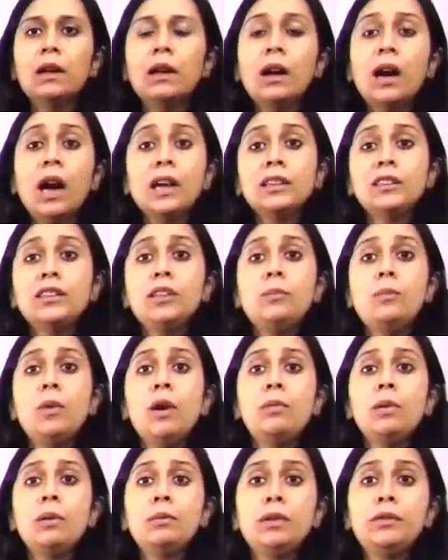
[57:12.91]
Another
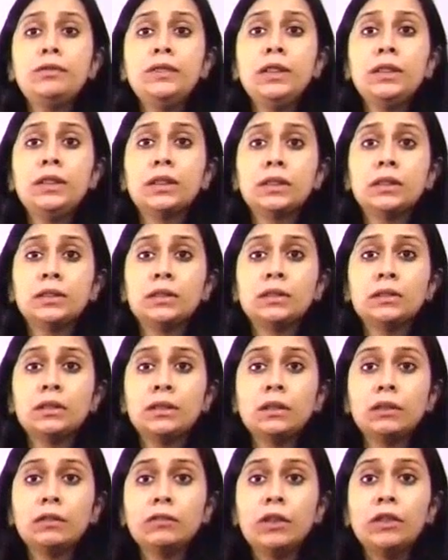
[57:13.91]
problem of ether,
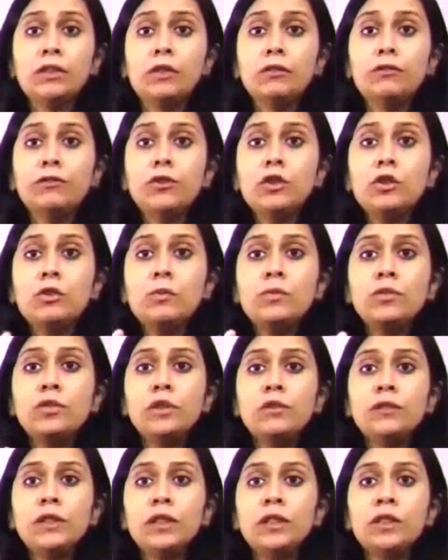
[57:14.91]
when the fumes
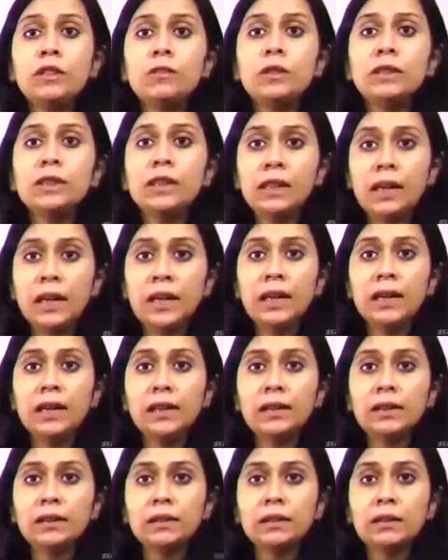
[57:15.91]
of ether was
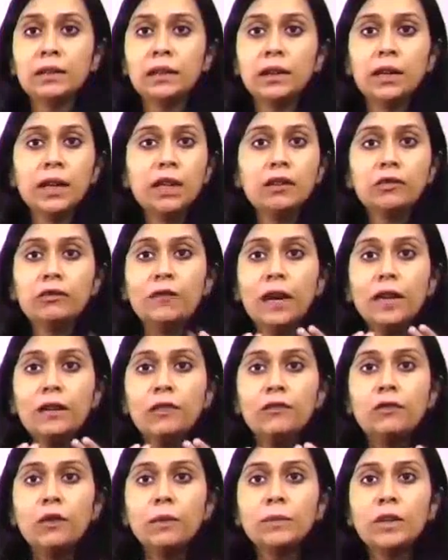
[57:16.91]
inhaled, it went
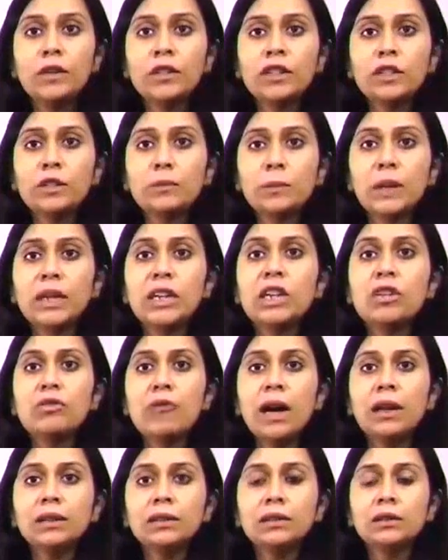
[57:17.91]
from the respiratory
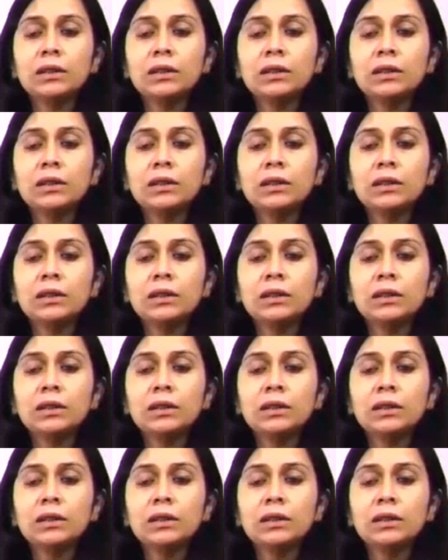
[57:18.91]
tract,